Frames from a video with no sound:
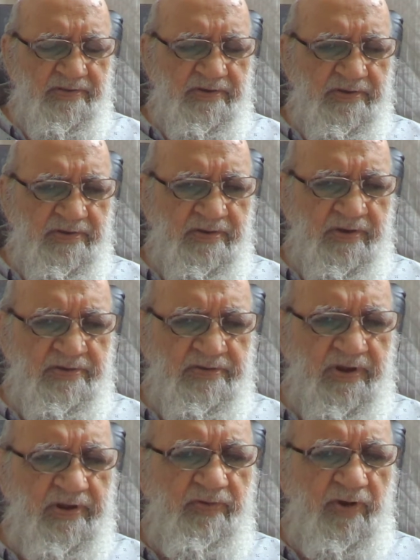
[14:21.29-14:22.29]
in
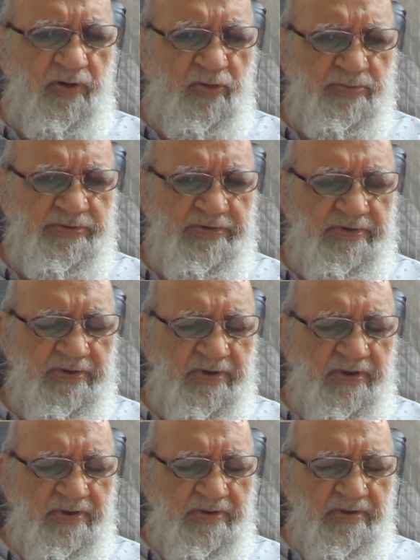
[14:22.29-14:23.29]
three volumes.
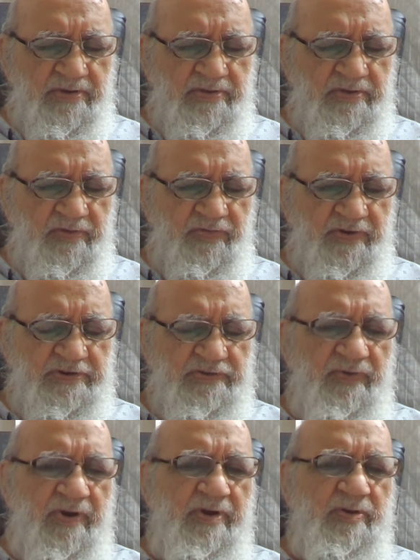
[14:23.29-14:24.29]
The first
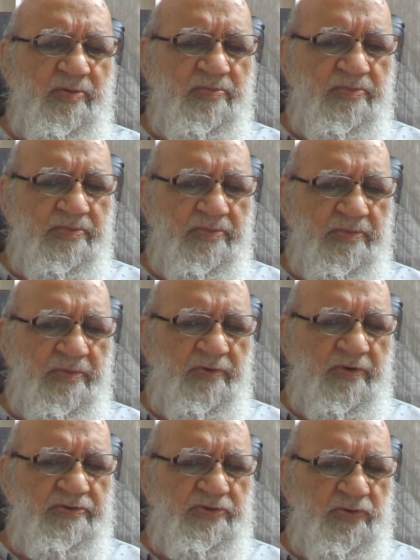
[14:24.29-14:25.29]
volume
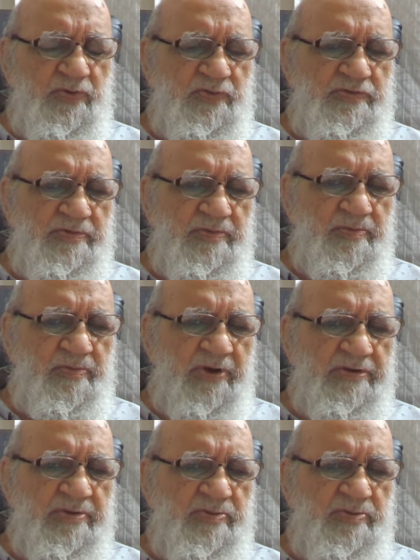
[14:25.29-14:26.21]
was used by the